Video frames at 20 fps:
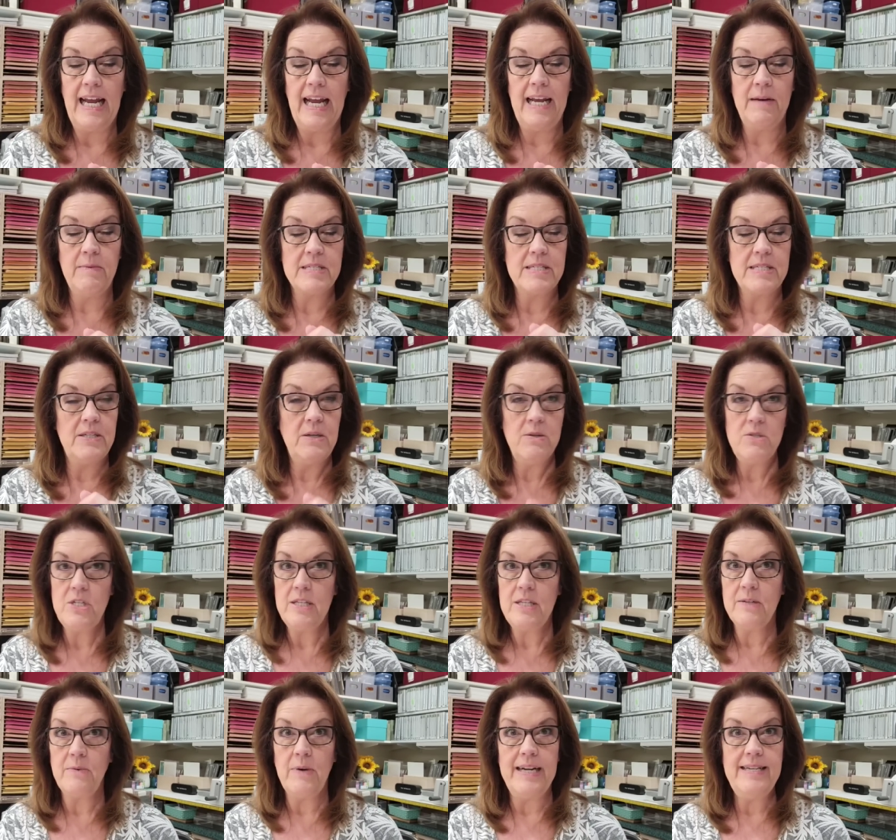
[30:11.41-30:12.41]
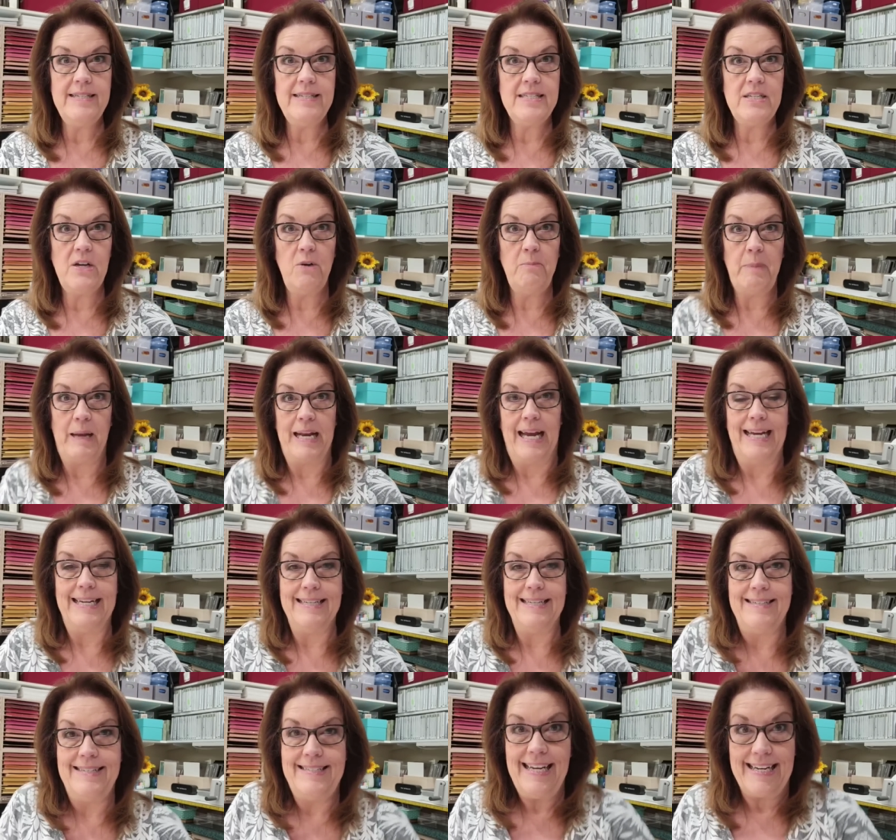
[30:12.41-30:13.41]
It was nose to the grindstone, but I
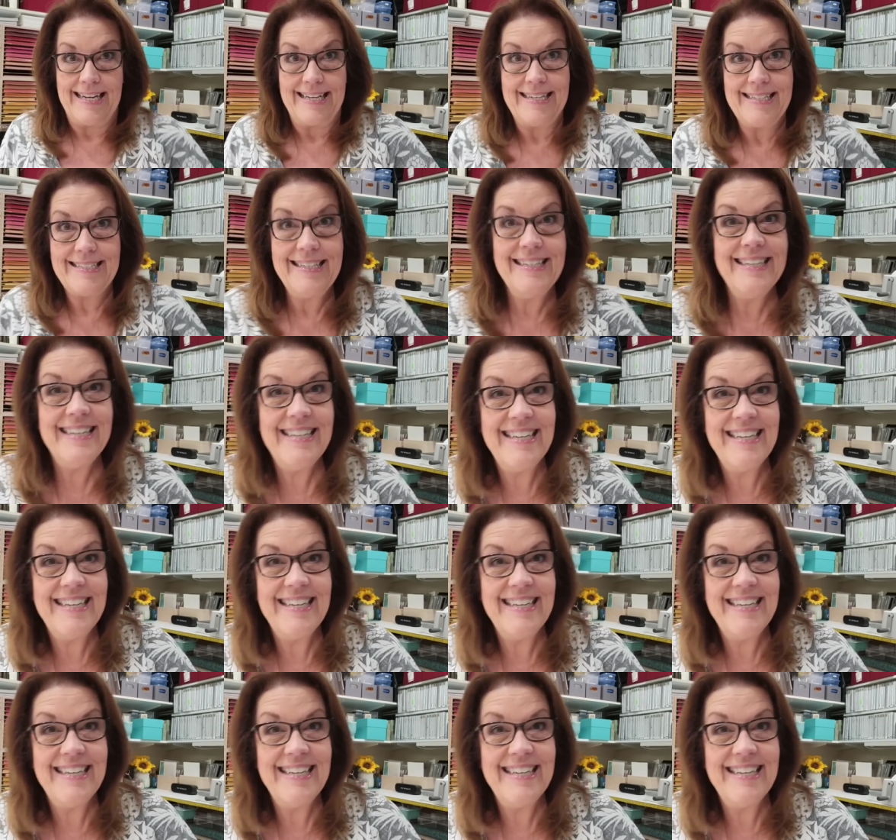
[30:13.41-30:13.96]
did it.